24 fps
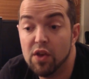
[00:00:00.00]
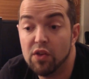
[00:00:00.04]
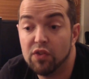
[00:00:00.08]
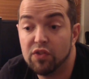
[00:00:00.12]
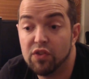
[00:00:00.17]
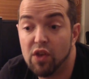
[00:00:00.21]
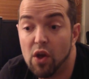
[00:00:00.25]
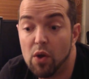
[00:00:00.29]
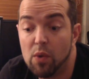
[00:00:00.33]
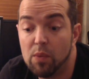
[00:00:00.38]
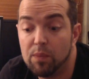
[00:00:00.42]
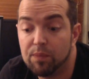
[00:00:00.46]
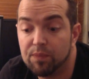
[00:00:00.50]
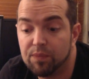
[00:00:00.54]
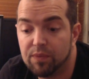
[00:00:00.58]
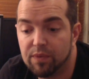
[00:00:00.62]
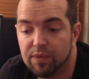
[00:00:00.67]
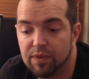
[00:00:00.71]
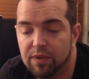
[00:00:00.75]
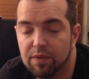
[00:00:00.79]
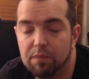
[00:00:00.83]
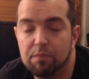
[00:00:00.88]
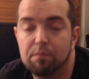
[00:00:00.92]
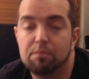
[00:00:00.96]
So
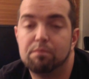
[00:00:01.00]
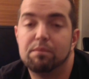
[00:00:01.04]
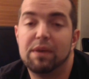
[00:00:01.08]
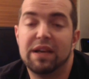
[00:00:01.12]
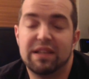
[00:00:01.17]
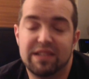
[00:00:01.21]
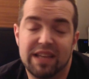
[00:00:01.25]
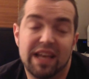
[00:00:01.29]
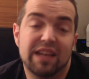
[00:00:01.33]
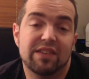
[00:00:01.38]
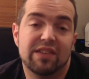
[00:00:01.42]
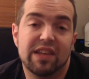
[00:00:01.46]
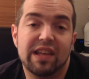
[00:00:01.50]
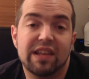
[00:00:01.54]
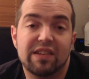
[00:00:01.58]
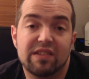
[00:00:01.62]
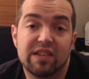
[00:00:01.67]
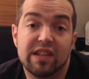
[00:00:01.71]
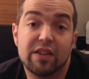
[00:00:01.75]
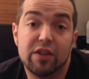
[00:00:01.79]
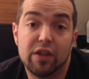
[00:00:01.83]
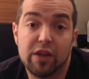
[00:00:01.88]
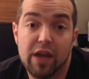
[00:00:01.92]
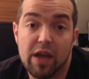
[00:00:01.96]
basically it's
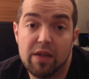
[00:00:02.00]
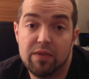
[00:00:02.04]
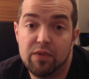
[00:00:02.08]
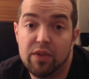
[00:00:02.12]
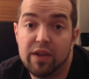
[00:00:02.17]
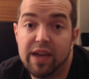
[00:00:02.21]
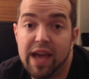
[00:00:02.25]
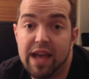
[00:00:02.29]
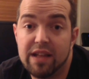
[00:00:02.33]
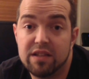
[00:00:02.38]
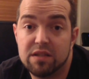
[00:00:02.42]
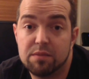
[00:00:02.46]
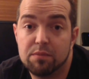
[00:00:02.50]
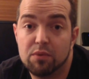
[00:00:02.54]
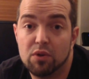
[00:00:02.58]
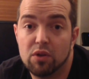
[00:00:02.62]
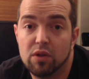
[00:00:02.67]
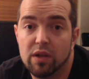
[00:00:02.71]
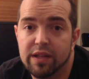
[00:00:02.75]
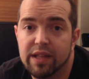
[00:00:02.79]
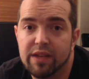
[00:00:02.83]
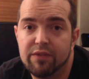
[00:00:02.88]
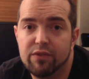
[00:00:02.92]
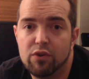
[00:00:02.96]
easily
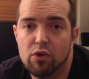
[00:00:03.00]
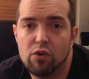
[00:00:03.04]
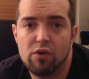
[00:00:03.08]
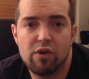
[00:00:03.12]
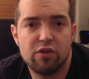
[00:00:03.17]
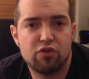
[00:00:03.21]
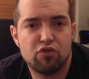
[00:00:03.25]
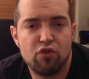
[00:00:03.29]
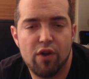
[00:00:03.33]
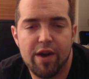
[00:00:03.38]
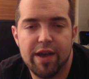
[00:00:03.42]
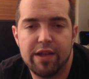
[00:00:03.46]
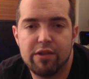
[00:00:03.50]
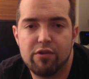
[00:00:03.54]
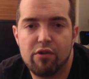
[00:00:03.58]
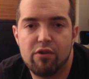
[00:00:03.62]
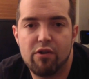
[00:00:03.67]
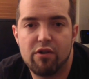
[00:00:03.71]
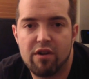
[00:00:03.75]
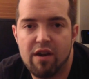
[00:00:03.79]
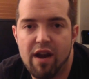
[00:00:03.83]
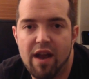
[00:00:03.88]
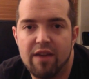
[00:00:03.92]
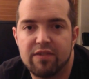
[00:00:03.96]
negatable, and if you're a trader
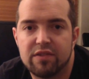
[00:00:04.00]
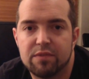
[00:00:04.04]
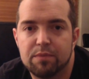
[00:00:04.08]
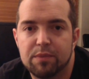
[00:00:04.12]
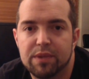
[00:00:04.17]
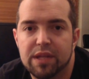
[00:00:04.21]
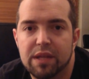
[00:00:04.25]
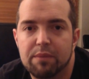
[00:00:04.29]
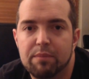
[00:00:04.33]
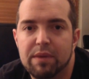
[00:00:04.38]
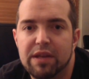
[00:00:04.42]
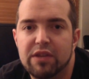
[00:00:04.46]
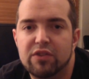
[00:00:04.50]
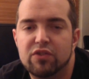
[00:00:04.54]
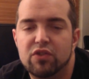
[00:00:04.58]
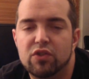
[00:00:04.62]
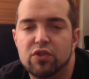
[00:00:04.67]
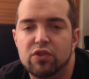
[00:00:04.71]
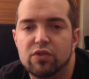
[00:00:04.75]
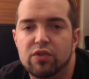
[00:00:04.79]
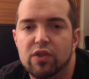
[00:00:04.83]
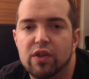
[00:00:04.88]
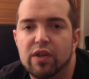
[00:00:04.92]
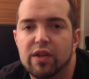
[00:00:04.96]
or a craftsman, it
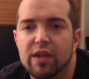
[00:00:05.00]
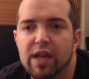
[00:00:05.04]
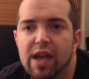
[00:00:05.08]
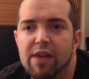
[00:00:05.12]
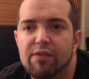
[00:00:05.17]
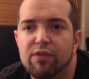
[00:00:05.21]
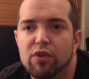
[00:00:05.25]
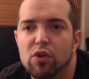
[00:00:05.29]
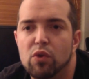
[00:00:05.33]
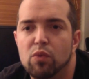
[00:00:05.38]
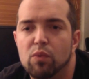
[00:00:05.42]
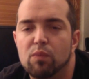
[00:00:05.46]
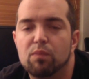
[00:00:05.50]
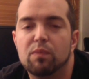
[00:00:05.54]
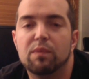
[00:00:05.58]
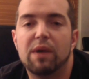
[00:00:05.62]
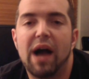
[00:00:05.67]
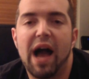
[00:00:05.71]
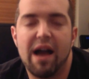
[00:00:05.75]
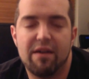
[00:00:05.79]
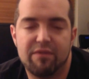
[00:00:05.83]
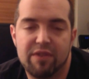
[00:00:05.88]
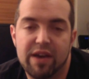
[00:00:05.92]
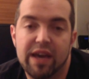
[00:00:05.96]
means that if you
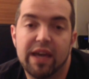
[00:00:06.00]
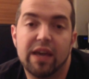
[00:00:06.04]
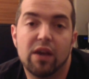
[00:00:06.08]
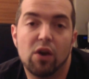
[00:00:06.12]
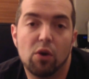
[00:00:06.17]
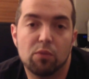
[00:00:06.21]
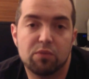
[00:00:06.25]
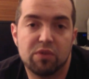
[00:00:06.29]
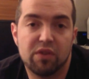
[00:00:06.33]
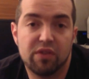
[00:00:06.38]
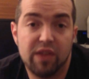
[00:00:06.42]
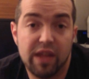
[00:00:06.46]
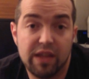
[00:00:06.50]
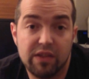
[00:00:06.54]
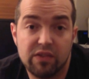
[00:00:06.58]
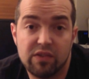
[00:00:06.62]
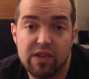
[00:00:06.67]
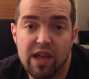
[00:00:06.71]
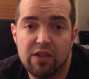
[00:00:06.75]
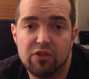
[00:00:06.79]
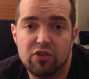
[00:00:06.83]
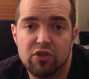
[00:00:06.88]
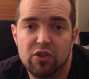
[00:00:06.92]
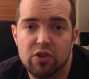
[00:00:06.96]
have a up-to-date
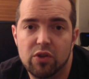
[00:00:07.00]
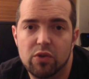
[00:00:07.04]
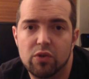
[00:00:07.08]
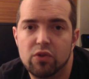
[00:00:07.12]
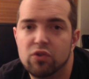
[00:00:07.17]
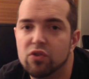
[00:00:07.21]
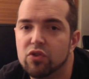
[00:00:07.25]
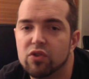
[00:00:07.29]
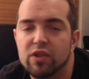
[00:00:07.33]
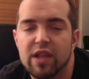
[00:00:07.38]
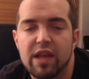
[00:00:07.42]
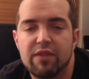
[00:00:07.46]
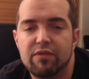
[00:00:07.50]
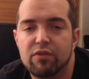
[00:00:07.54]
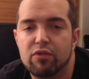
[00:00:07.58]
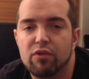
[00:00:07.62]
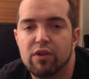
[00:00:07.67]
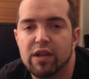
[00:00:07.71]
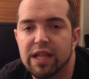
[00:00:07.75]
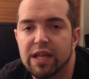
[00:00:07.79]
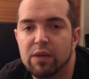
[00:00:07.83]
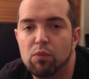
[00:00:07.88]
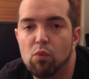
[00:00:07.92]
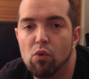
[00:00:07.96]
statue, you should never
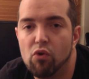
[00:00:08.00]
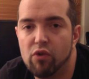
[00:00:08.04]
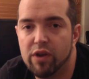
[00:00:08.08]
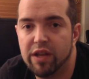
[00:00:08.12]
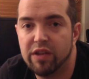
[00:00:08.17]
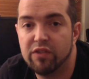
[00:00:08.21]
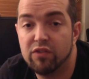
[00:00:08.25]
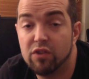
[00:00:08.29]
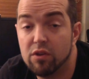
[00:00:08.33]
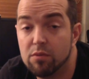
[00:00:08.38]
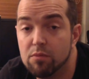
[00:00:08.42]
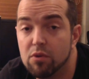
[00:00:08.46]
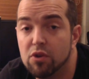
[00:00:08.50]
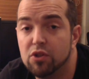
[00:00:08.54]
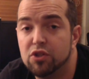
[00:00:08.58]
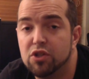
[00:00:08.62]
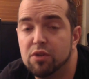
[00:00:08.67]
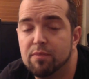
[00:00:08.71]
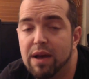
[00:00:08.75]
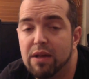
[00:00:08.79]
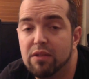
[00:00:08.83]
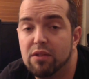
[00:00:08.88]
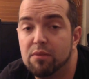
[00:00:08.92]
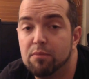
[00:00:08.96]
really worry too
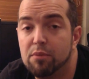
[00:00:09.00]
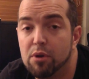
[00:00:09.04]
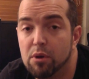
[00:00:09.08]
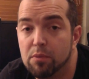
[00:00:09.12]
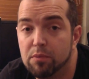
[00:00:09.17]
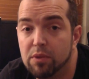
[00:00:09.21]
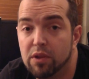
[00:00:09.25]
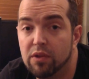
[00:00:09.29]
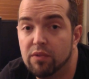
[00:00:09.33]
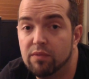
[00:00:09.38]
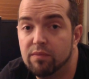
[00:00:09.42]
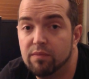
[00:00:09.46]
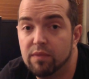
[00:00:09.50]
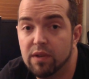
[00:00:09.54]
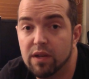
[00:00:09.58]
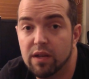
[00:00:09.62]
much about the permanent